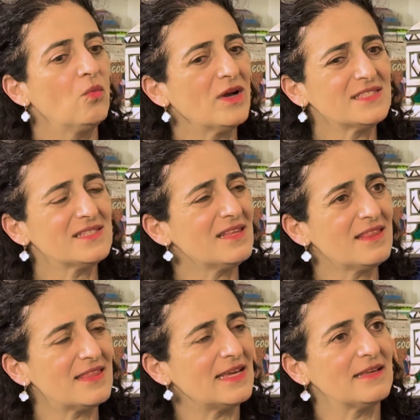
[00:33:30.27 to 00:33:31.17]
What's the
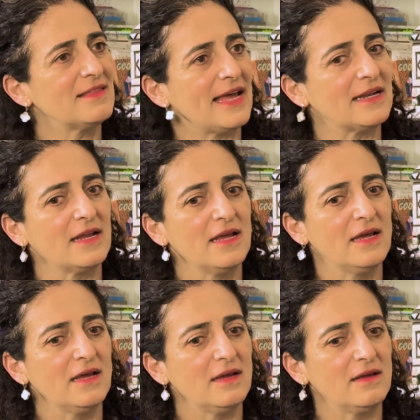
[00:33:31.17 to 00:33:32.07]
thing that
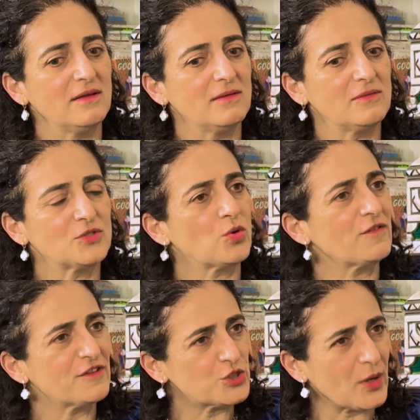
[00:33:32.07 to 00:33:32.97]
sort
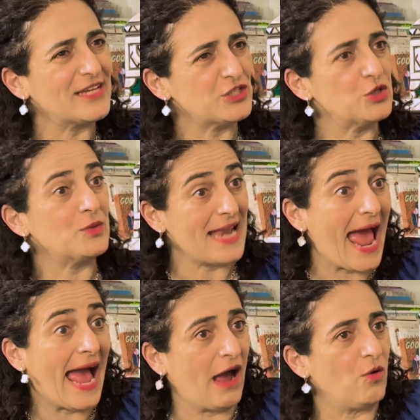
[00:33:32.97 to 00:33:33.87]
of strikes you
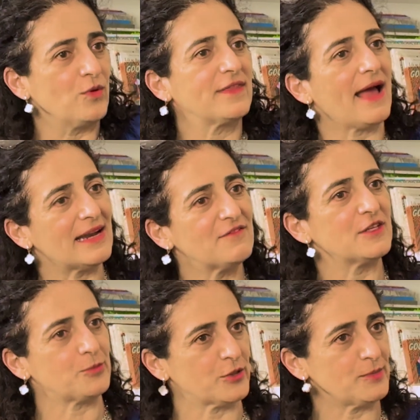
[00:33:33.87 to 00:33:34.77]
now with kind of
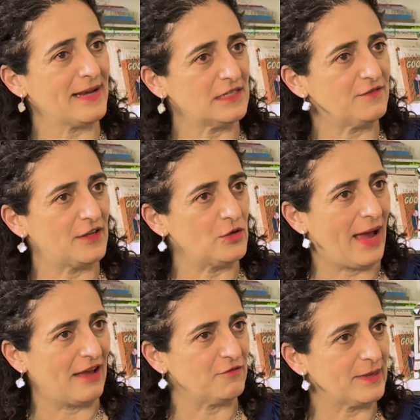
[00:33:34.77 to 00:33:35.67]
this perspective that you
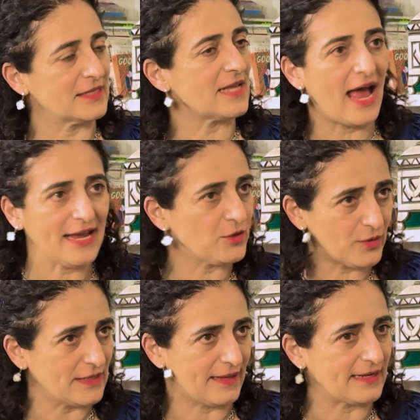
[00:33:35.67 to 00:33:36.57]
have? Because I
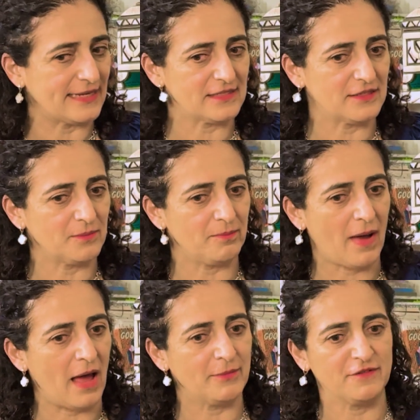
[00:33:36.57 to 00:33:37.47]
agree, like as a
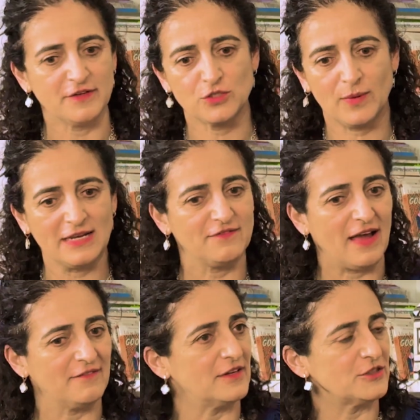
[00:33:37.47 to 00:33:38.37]
mom of a
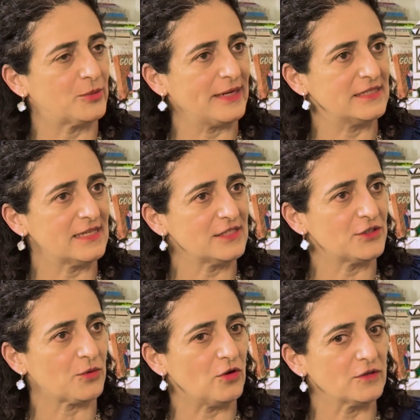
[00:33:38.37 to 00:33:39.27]
25 and a
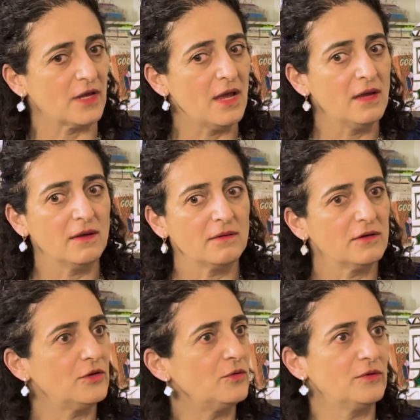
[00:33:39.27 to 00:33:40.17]
26-year-old
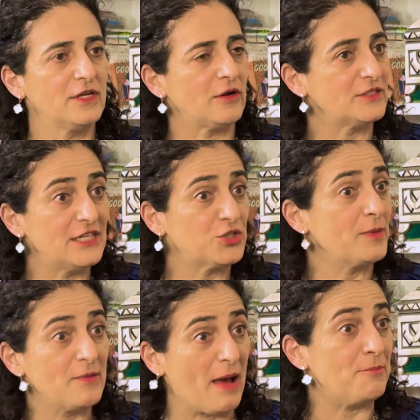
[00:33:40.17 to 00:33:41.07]
who, teach
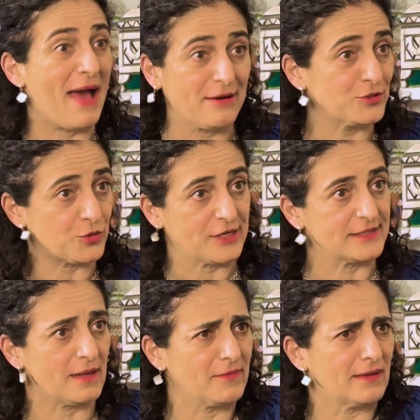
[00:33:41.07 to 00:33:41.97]
me about
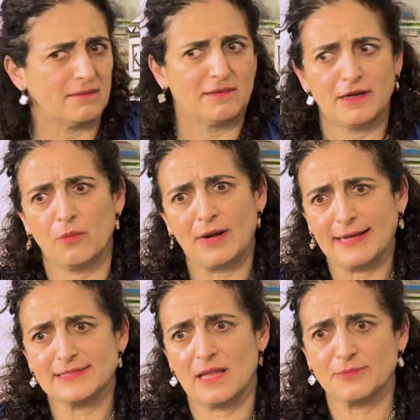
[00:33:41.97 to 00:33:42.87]
boundaries, something, when
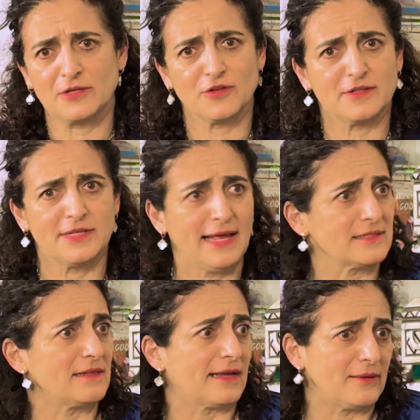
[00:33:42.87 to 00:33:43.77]
I slept under the
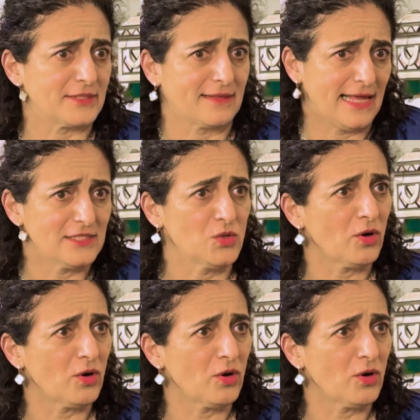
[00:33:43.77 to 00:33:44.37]
desk, like I was like, that's